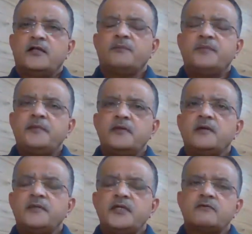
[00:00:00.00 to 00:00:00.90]
Now, people
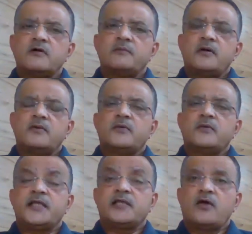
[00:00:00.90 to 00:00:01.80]
normally talk about
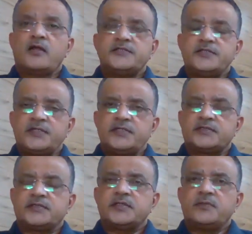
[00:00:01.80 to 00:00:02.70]
what technology
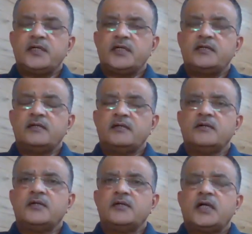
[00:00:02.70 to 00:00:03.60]
is, but
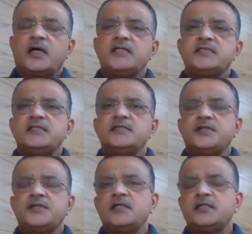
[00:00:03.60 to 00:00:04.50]
I see the
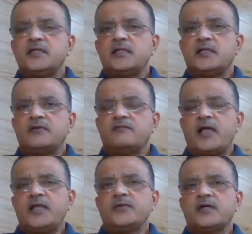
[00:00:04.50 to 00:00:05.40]
real
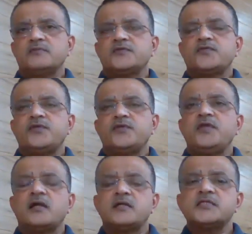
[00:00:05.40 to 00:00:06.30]
value comes if
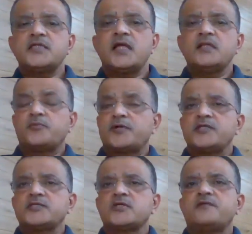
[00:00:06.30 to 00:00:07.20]
we understand the
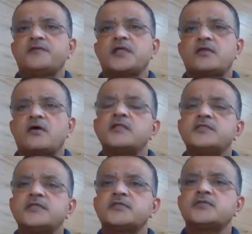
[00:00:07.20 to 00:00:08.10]
potential of a
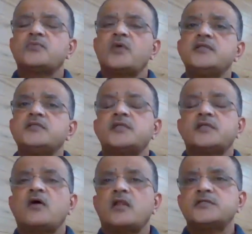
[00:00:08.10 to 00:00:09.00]
technology as to what this
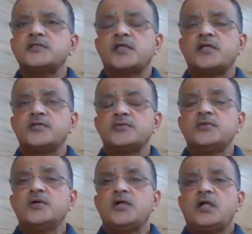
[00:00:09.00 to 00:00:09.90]
technology can
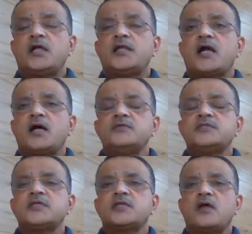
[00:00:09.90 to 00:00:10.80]
do and how
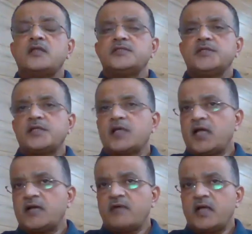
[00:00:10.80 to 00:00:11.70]
this technology can
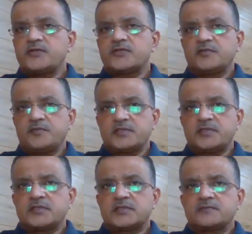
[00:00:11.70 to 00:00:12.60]
add value to the
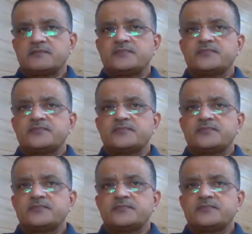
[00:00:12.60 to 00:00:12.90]
business.